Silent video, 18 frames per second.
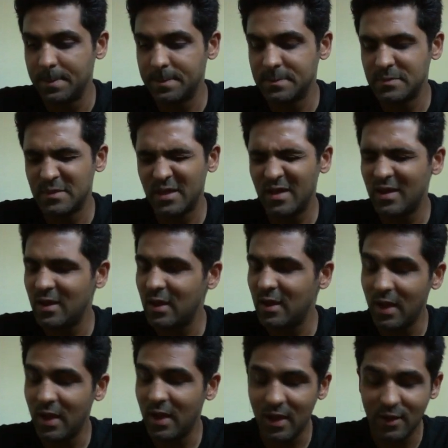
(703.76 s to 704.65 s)
there
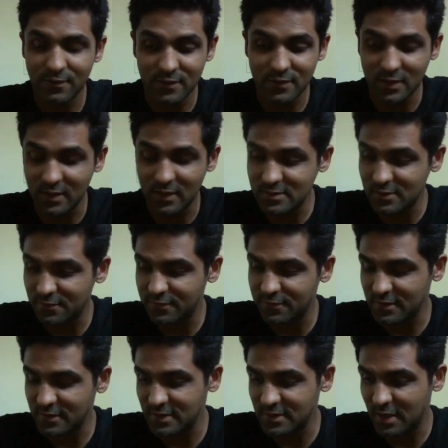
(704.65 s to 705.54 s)
I have tons of
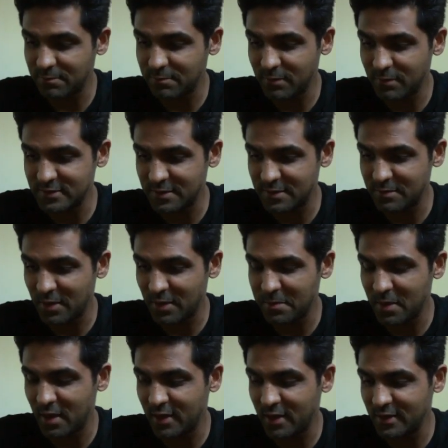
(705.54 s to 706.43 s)
examples in my
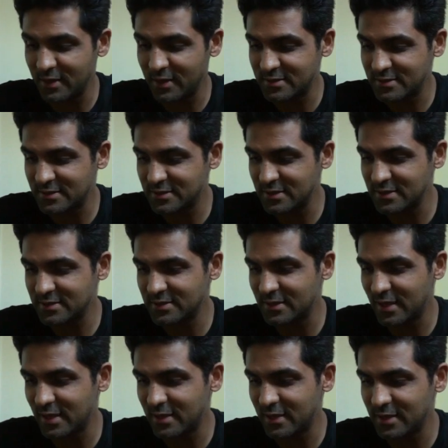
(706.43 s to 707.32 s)
mind. It's just
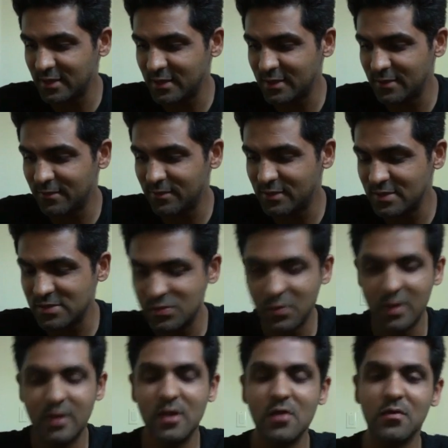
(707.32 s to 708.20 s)
that this
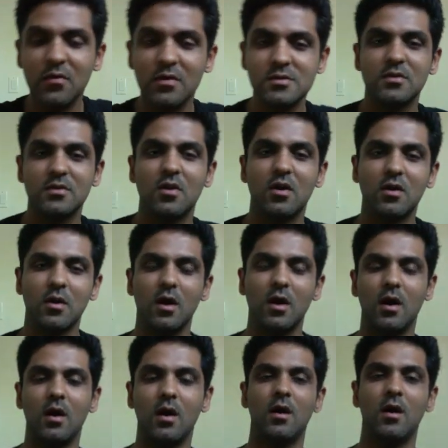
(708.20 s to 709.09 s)
video was not
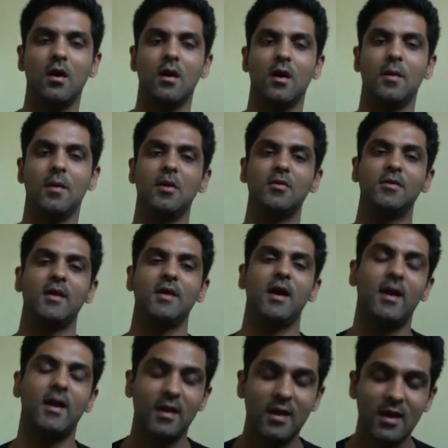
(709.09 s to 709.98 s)
about
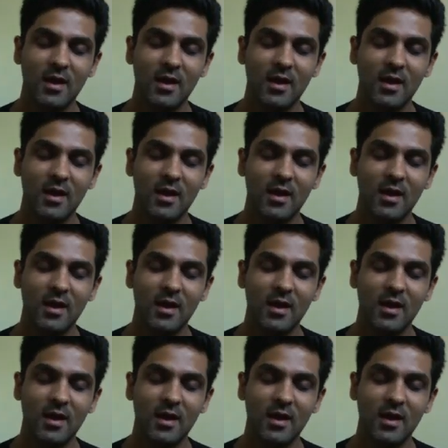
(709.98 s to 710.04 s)
that.